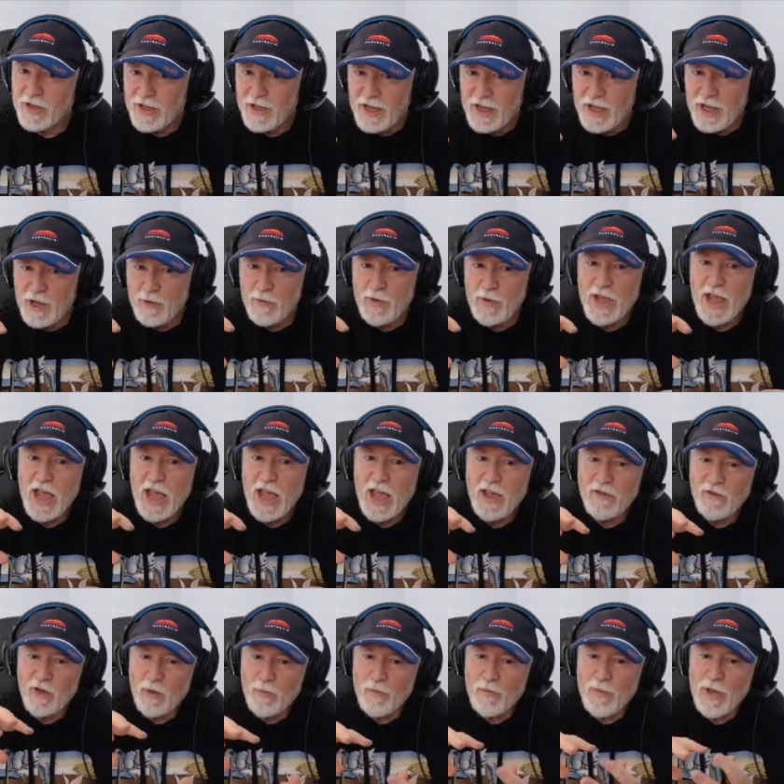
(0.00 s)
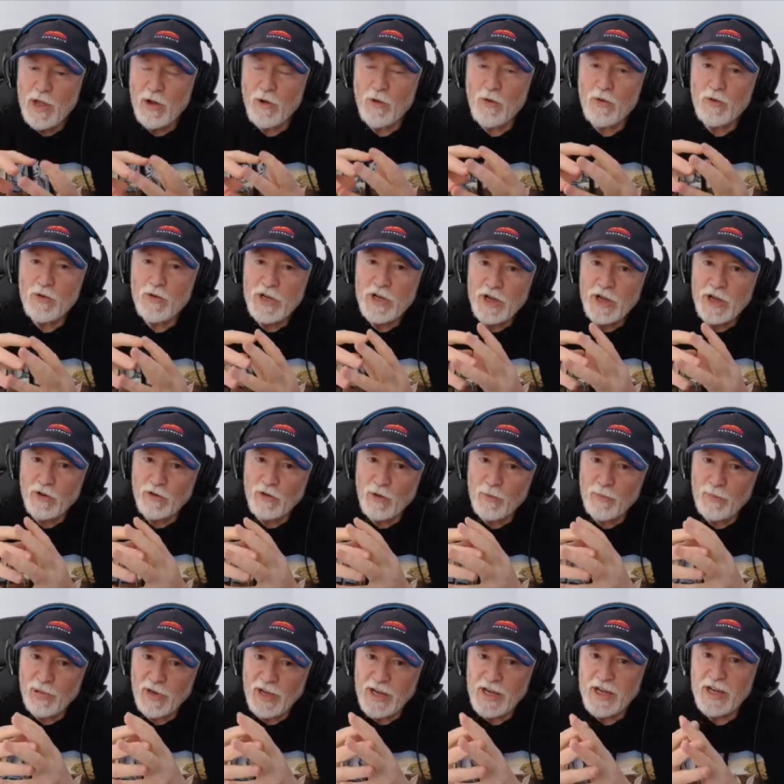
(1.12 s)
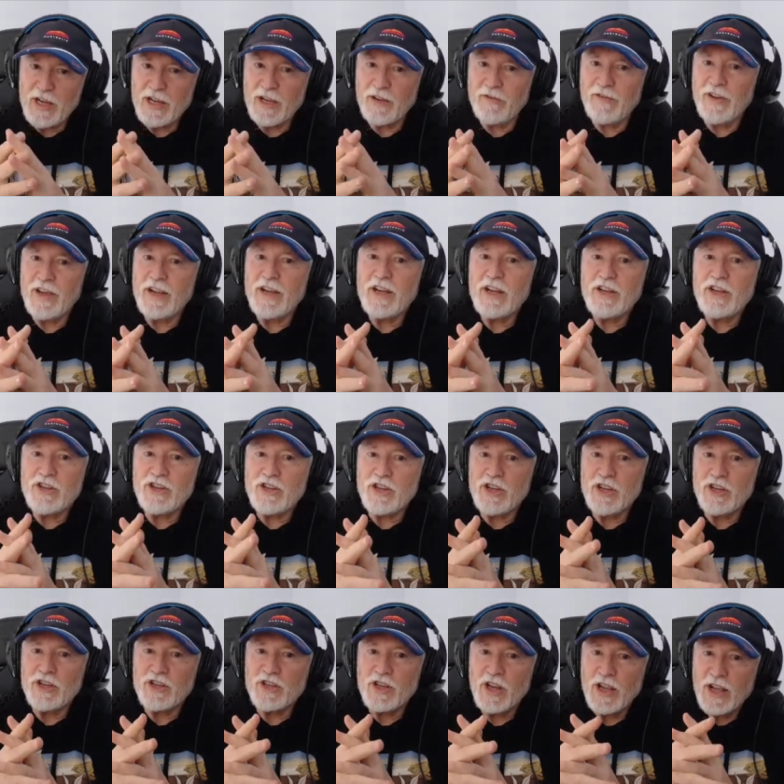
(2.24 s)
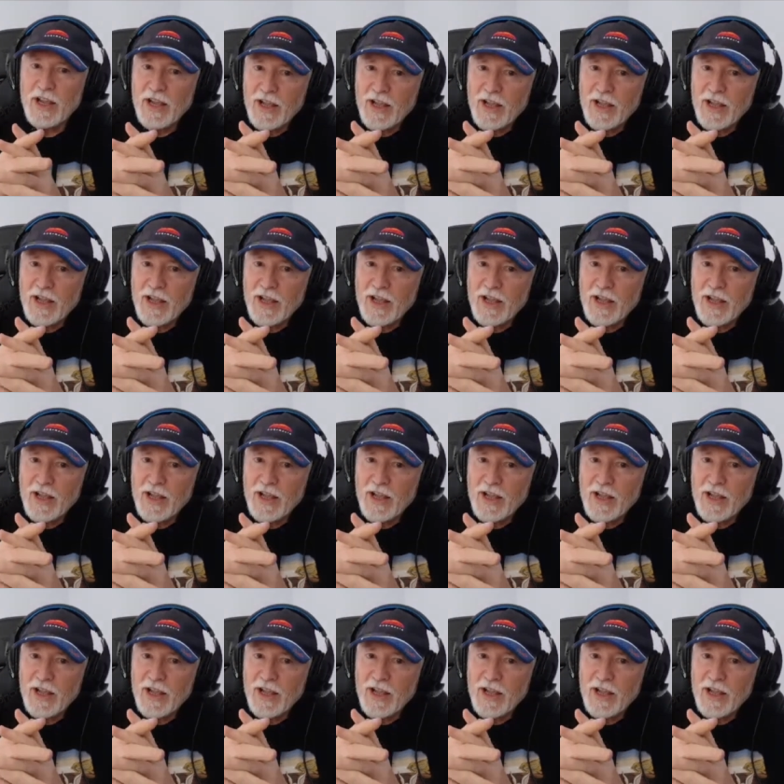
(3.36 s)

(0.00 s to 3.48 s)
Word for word: here we have a melding or a blending of energies